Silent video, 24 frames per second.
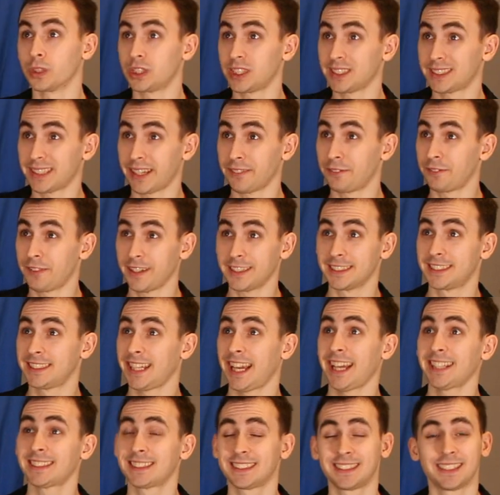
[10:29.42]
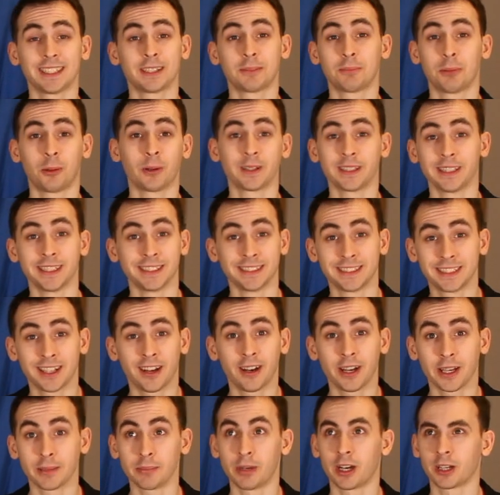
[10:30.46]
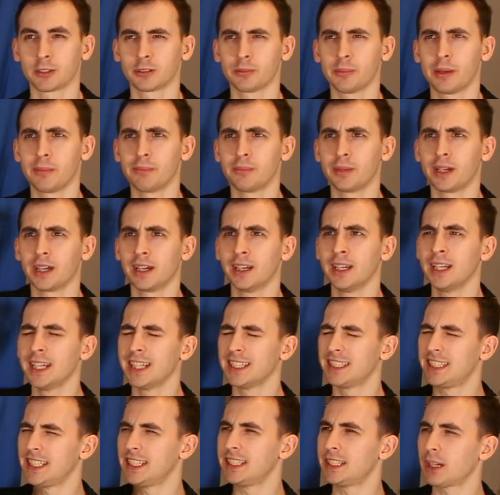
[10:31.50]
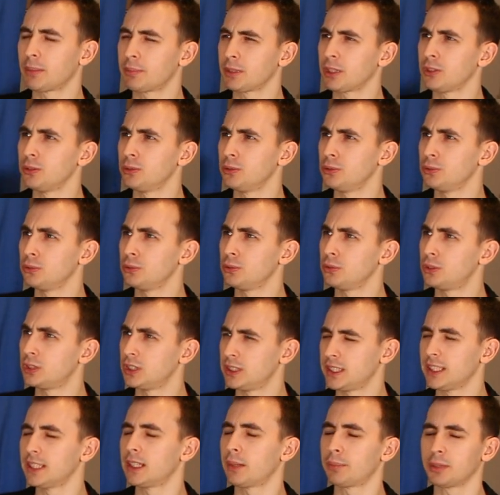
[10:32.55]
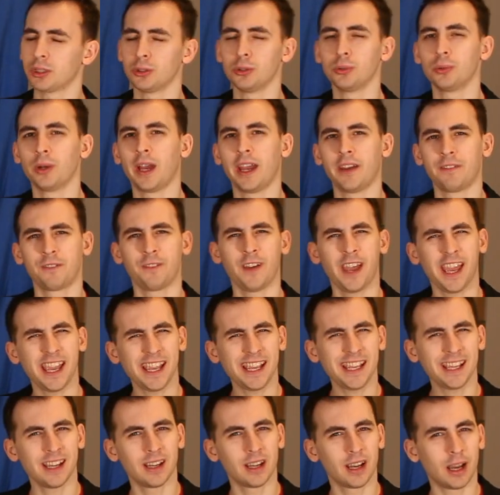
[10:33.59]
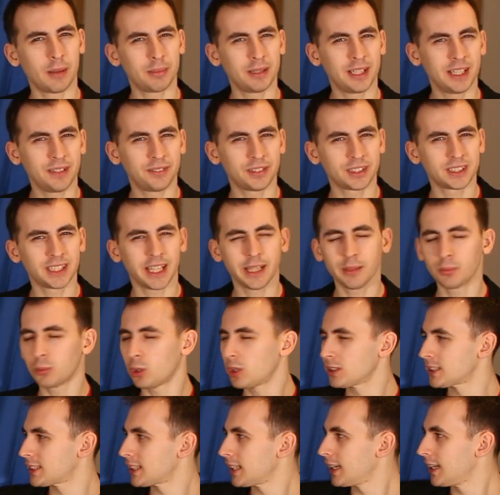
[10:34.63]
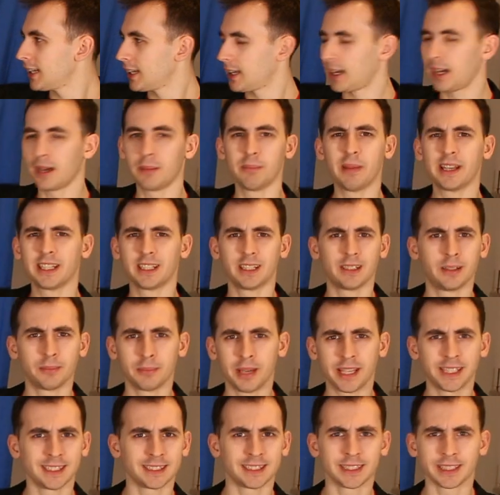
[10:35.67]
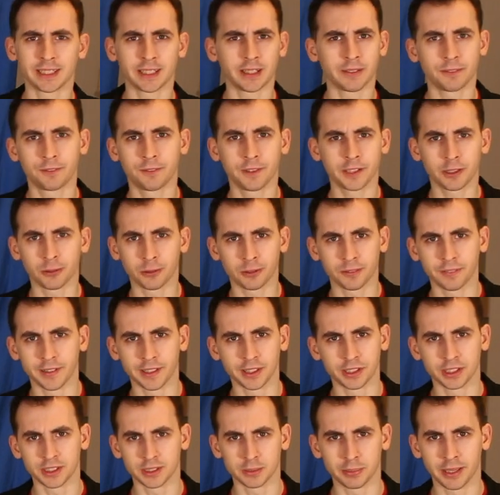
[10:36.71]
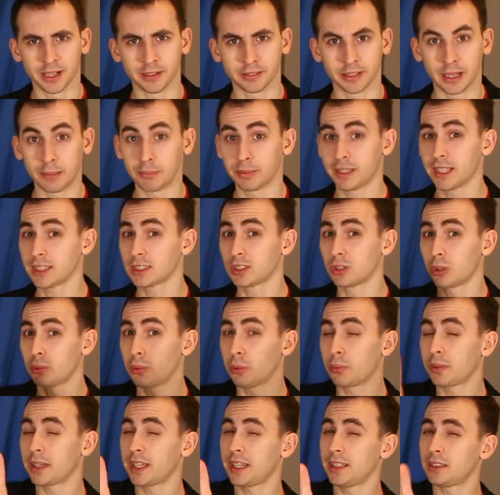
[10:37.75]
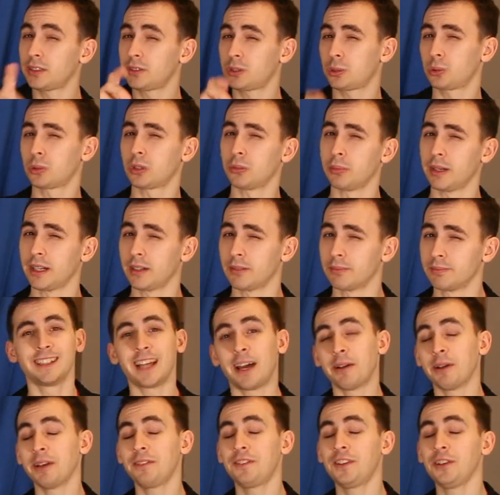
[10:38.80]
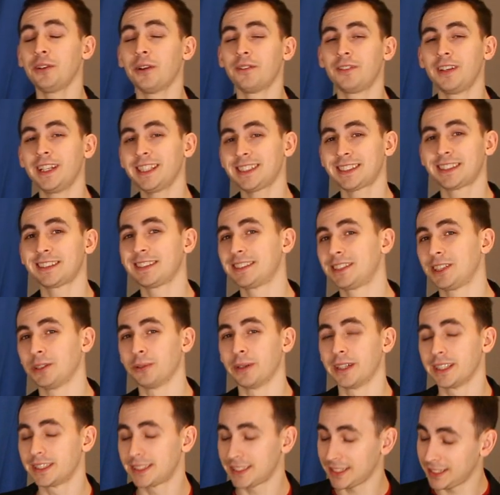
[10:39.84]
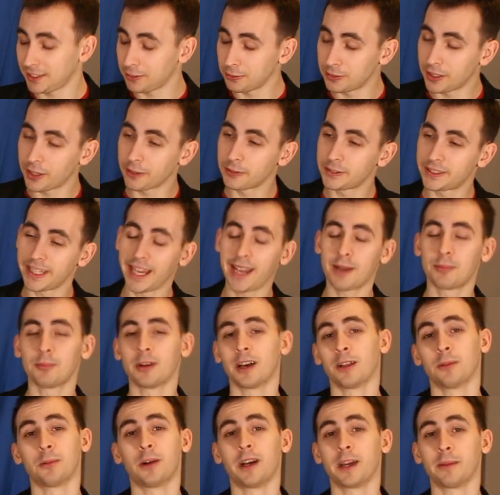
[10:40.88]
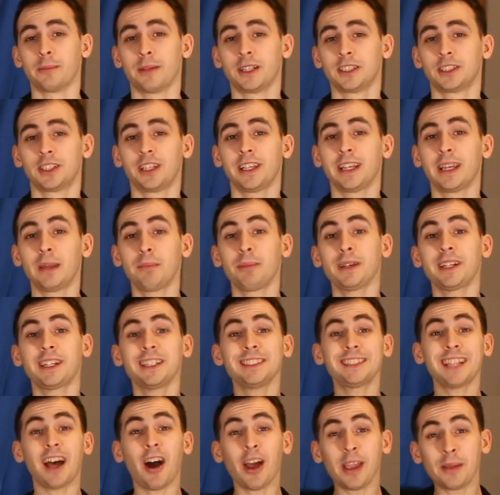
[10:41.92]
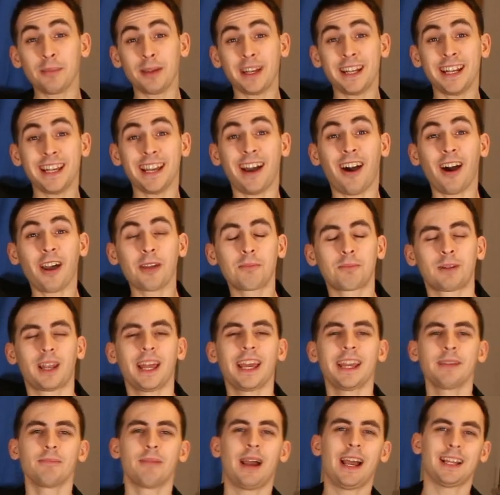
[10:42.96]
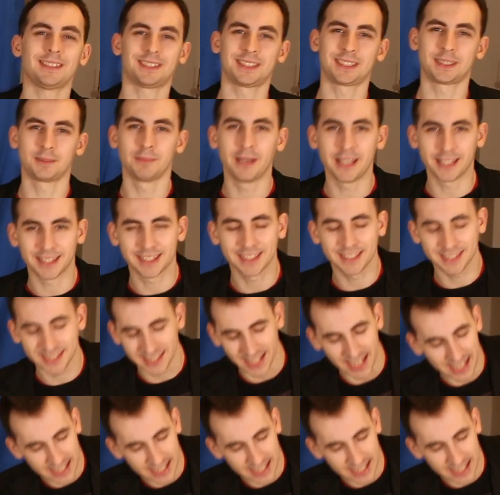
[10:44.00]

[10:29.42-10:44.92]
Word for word: Which is a fantastic point in time. I remember DW to DWFA, I believe his name was, uh, made an amazing figure adventures about that, but that's not what we're here to talk about. Now, if you have listened to it, you know damn well why I'm mentioning it, because I'm in it! I play Matt Smith's